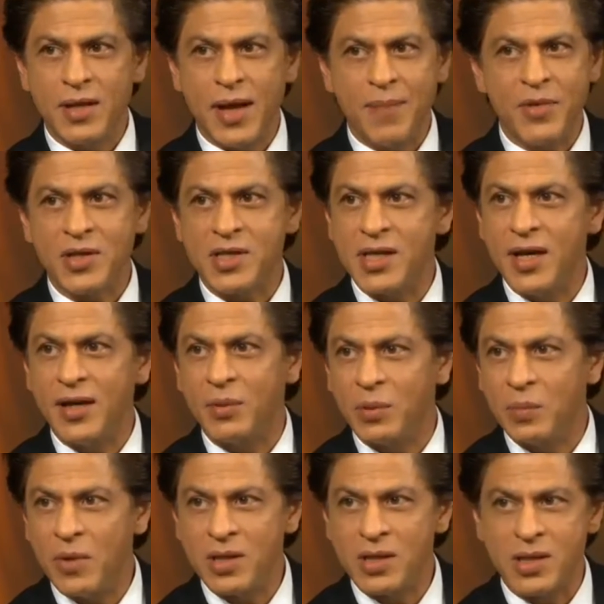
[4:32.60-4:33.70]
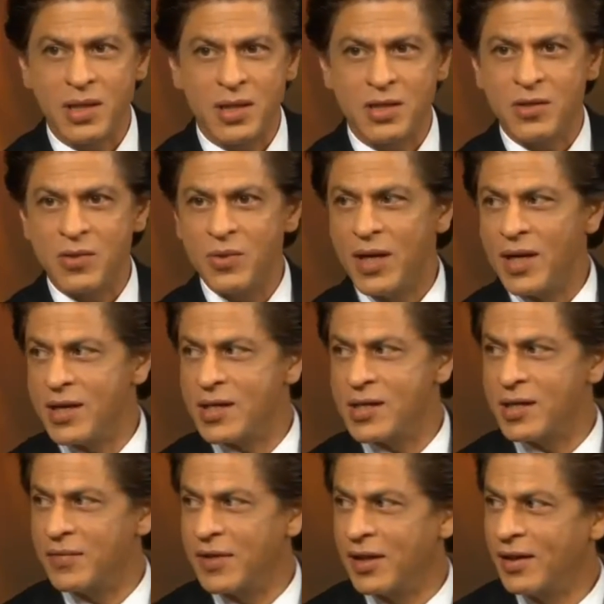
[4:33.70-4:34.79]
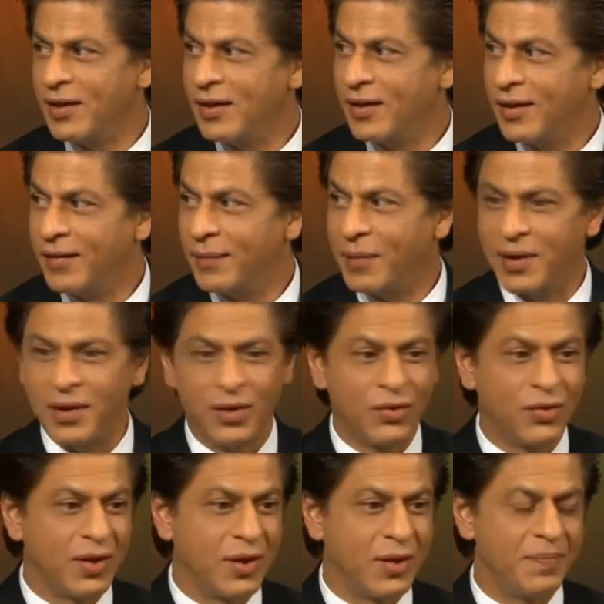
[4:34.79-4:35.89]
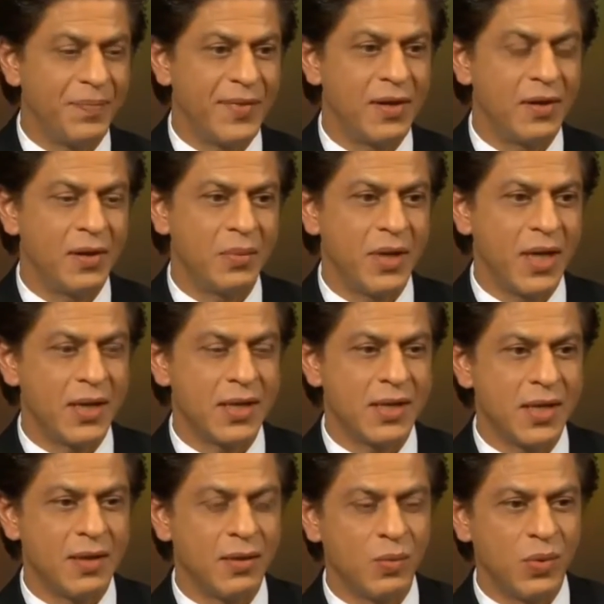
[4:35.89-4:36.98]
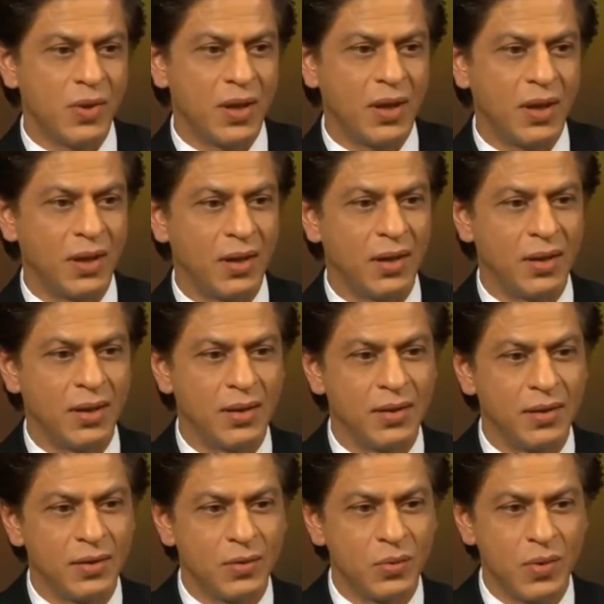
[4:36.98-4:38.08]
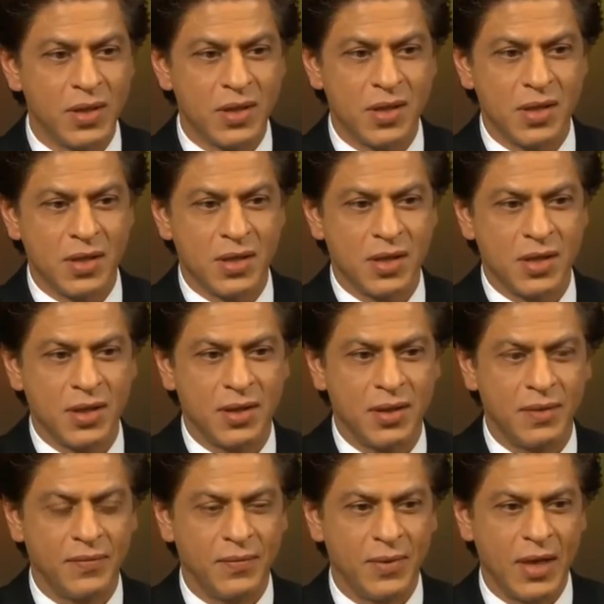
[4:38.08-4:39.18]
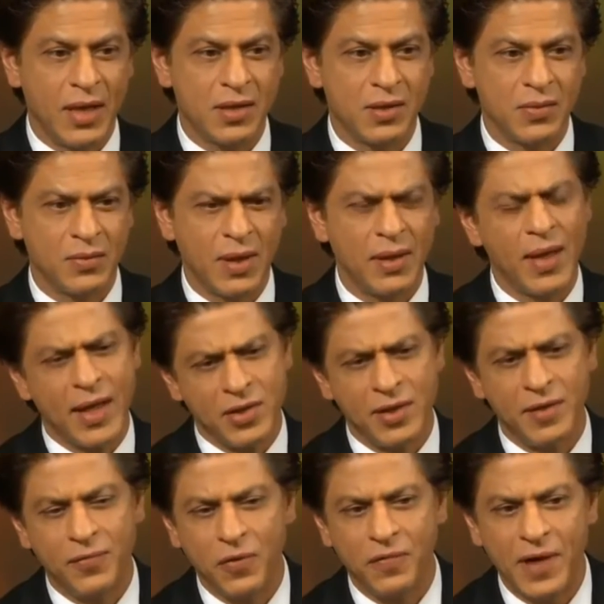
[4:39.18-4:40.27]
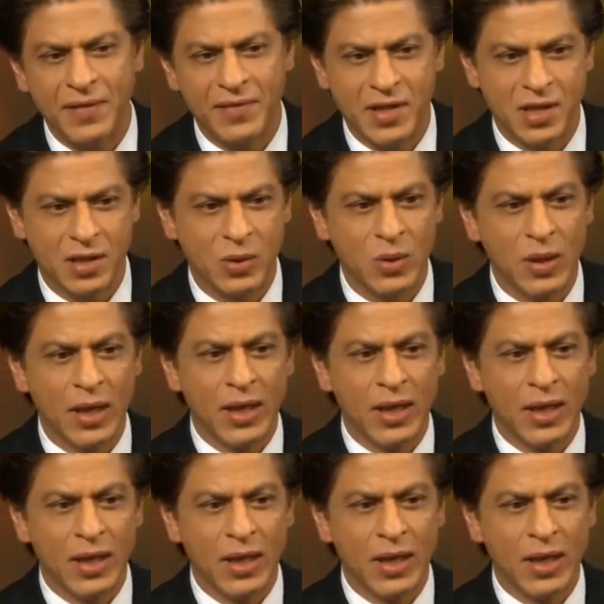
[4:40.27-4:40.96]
I'm not saying it with modesty, it's truly undeserving. Because, when I started working towards this actually 4 or 5 years ago,